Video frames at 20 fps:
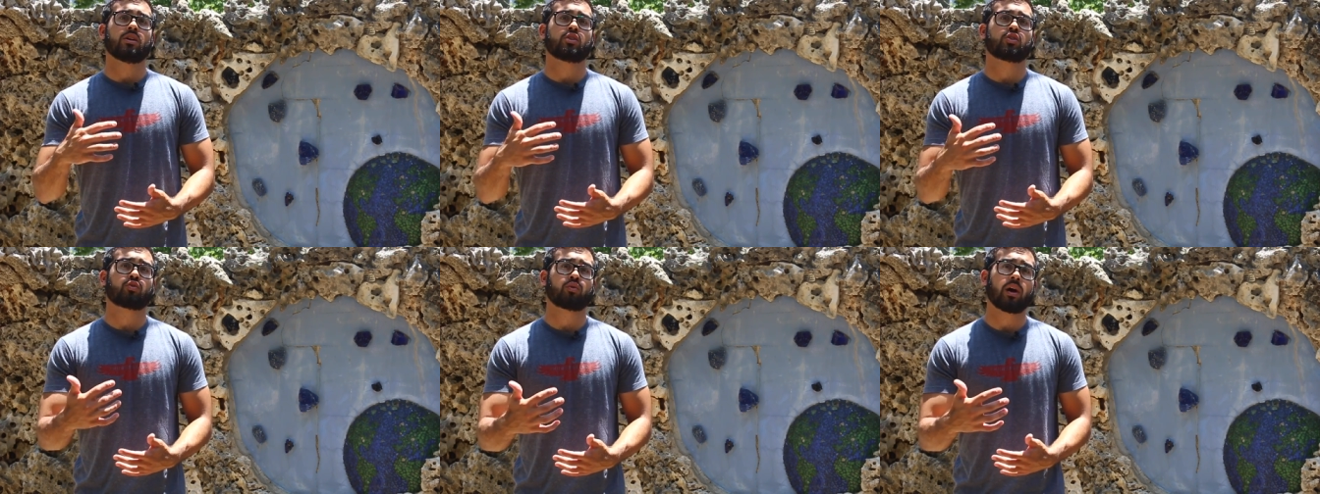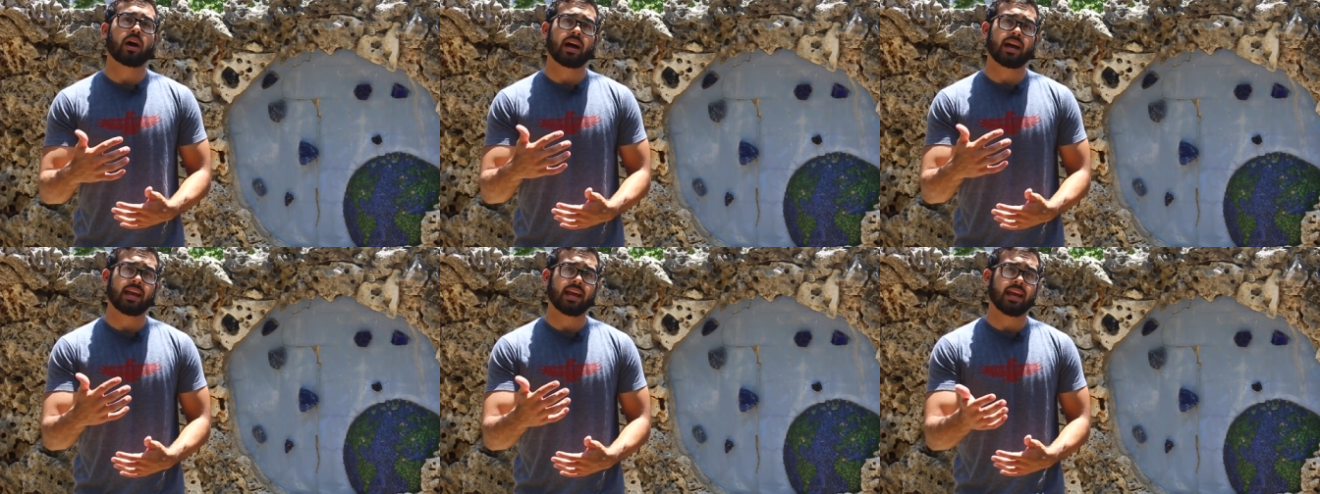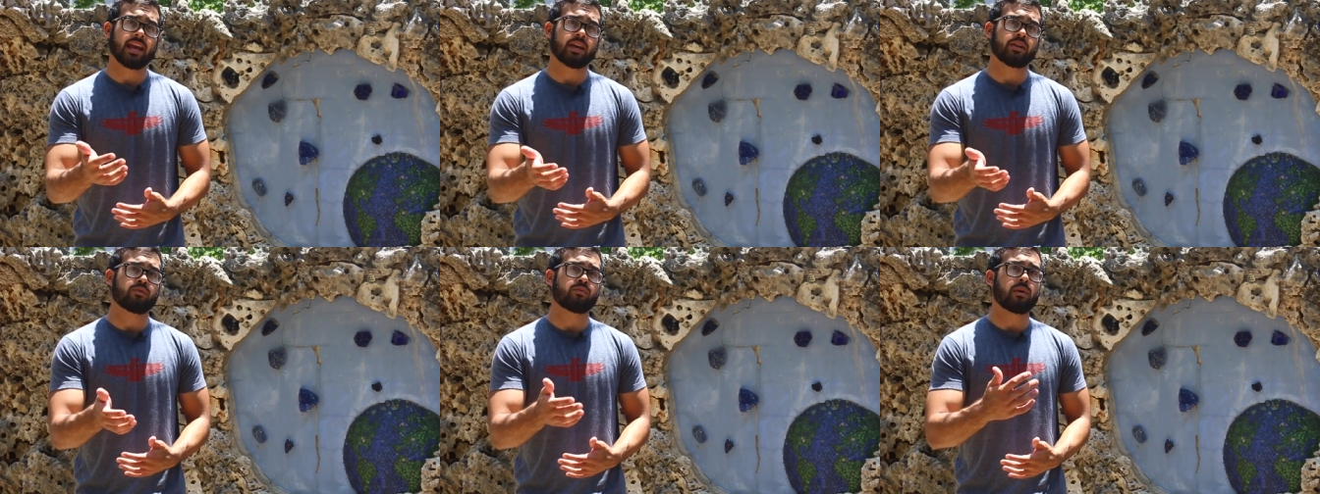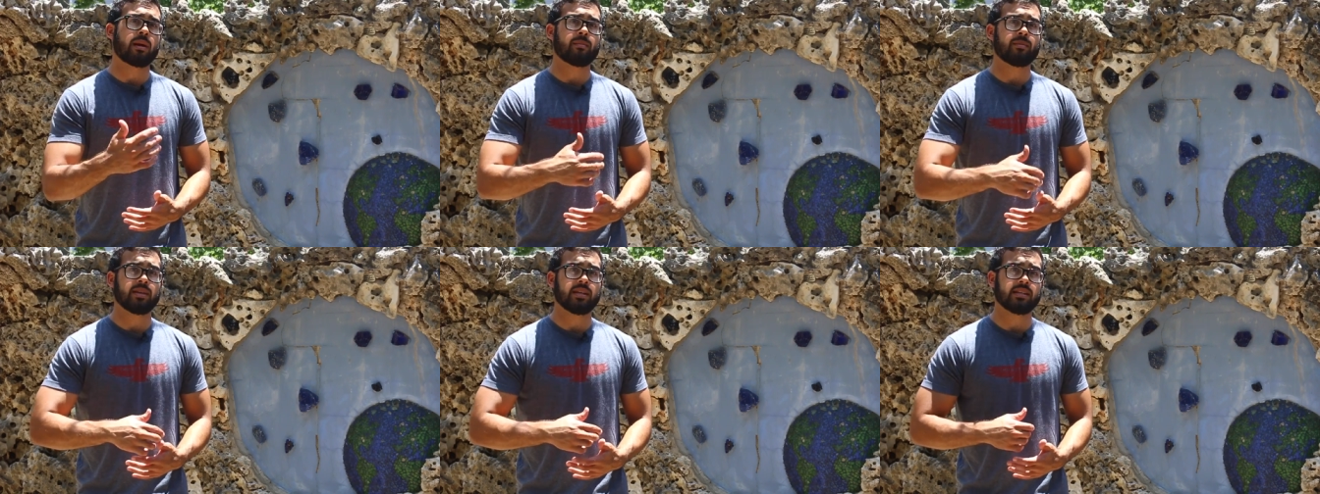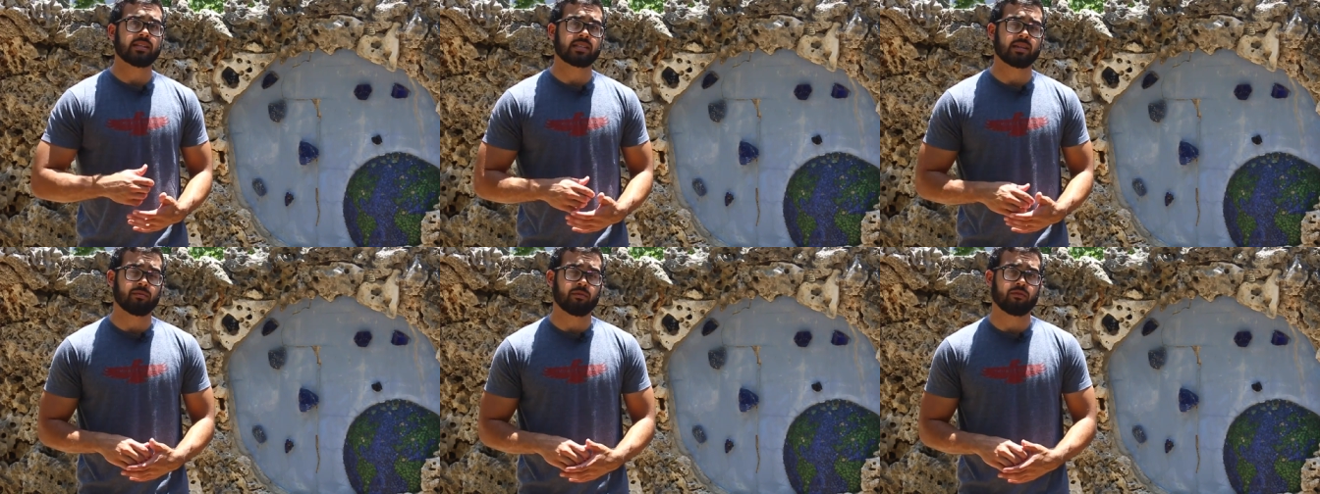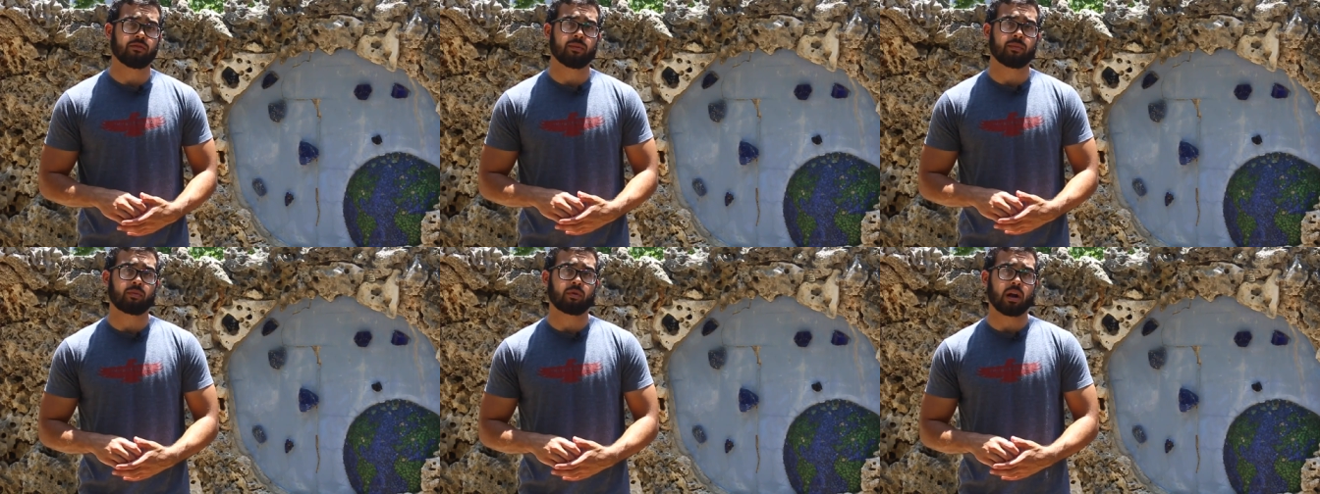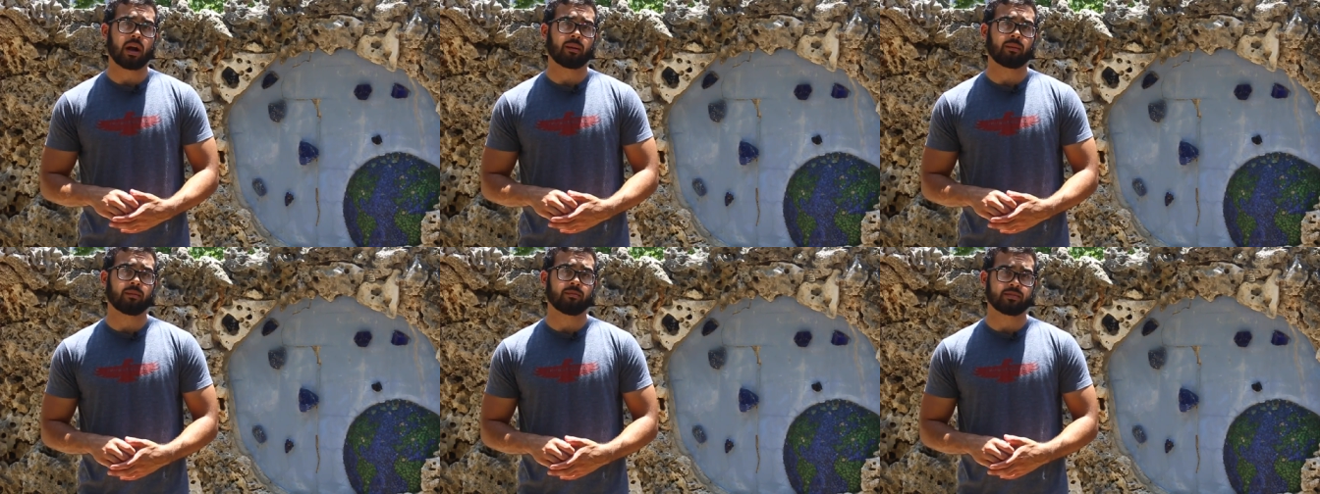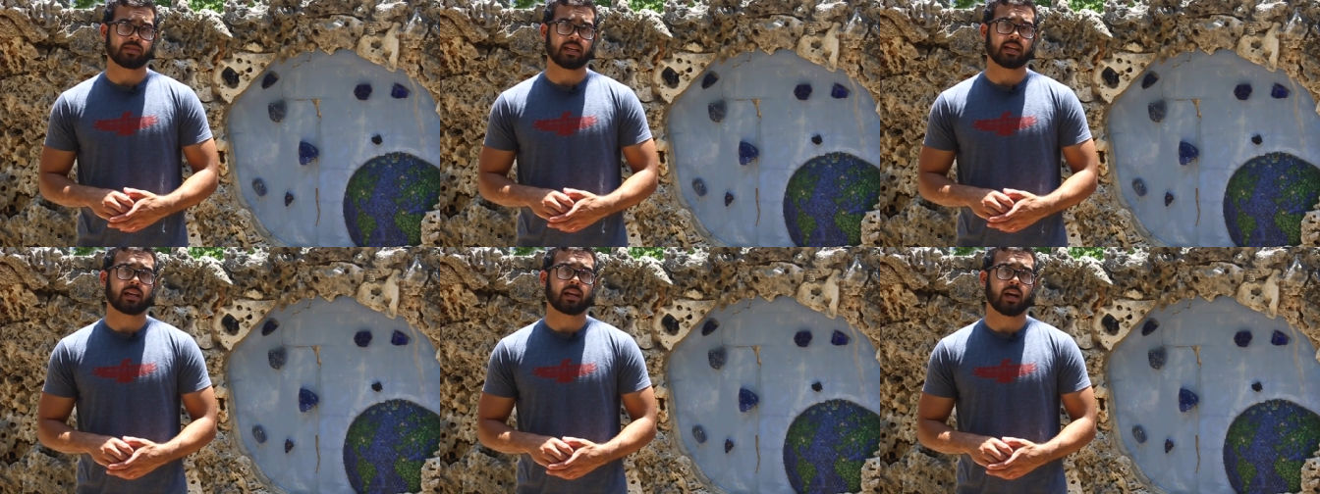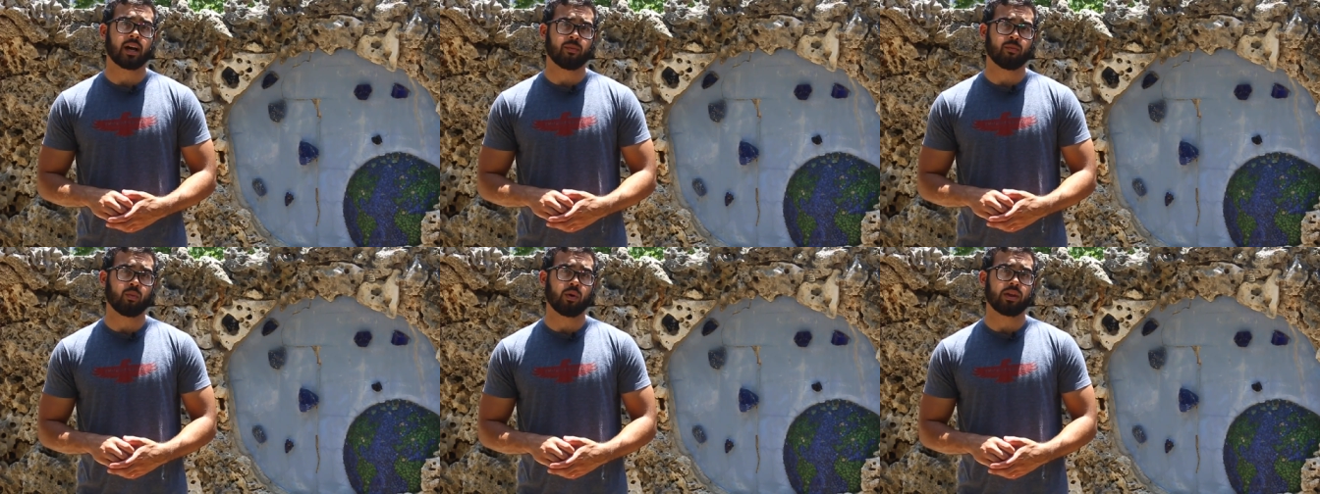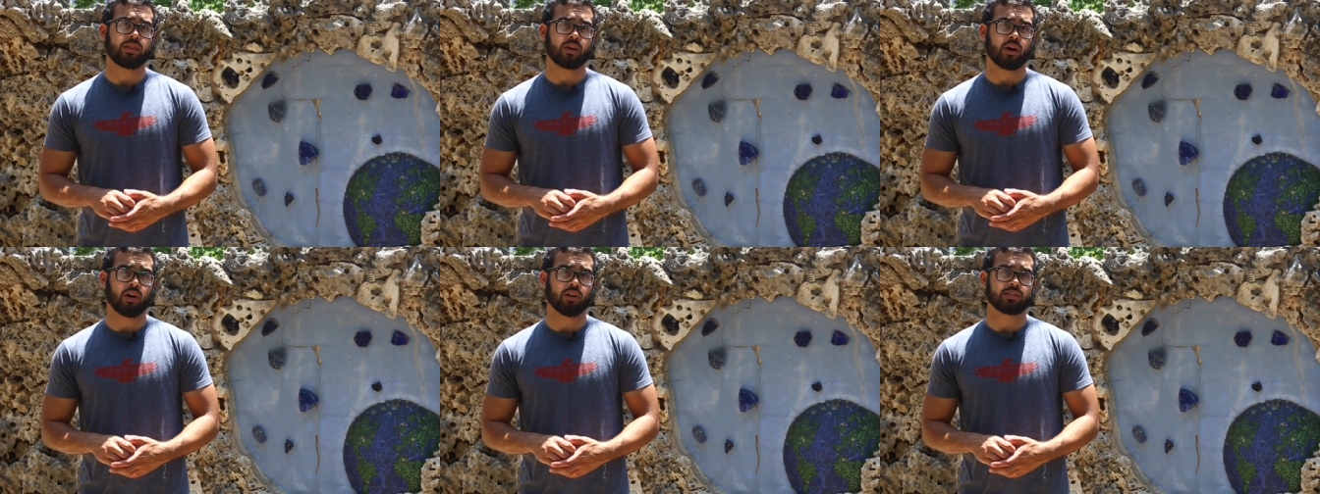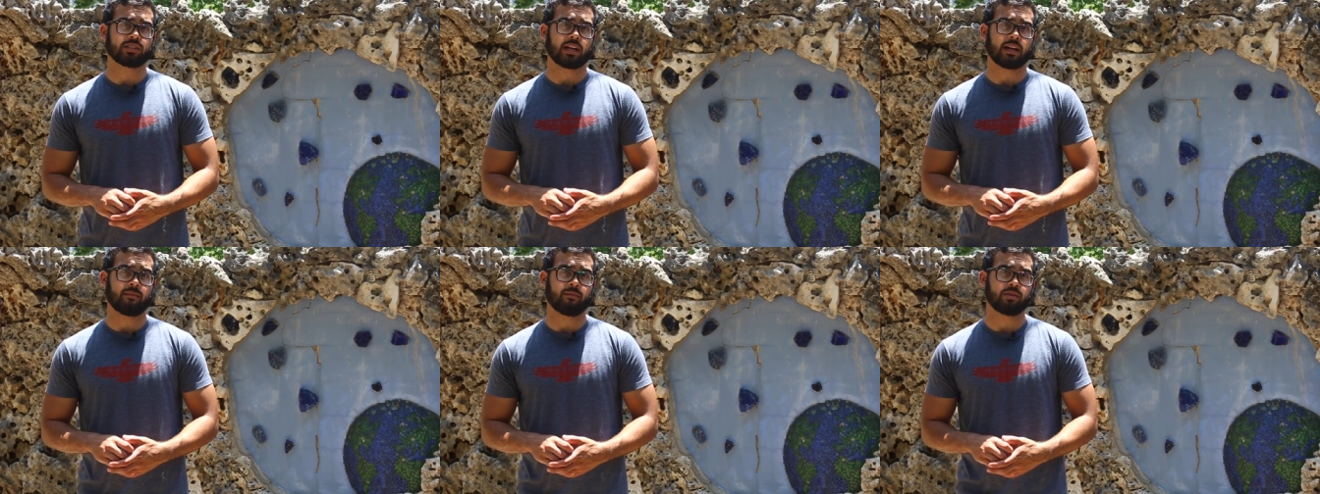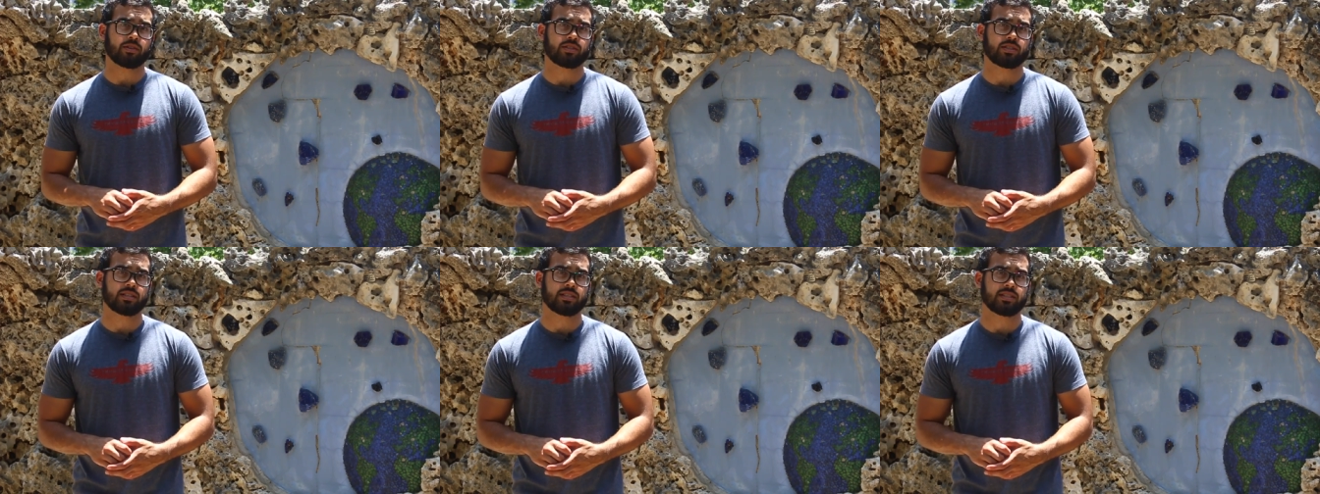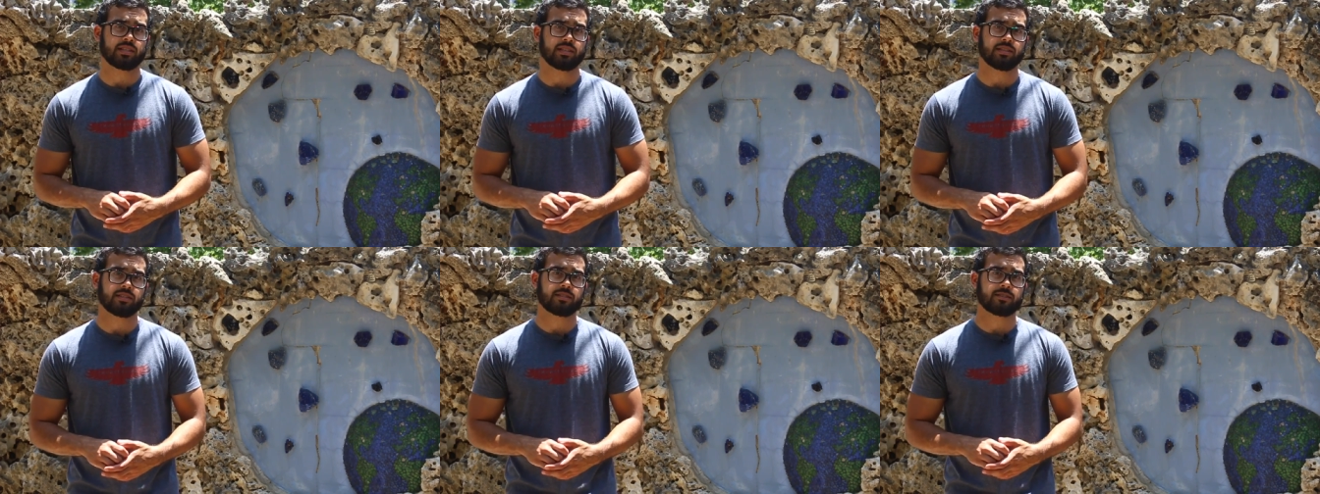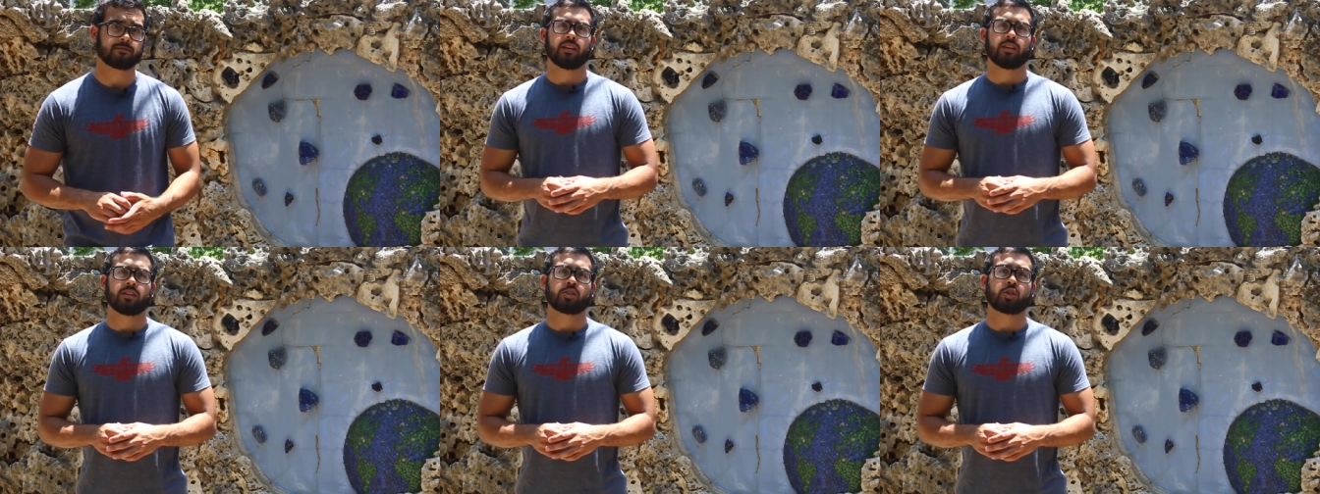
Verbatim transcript: try and remedy some of the problems that come with Alzheimer's disease.